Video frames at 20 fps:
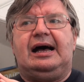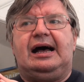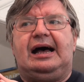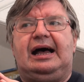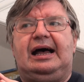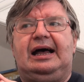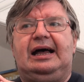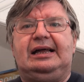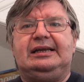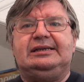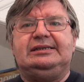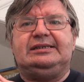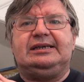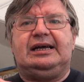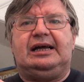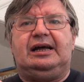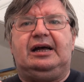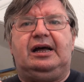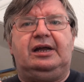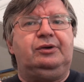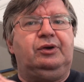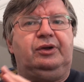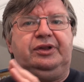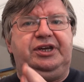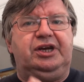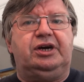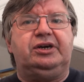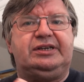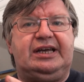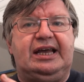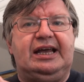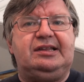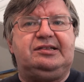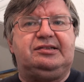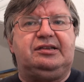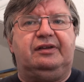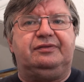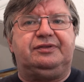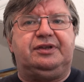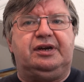And all the young
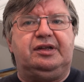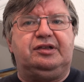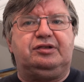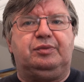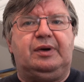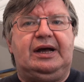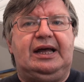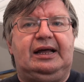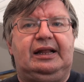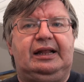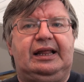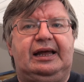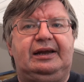kids loved it as well.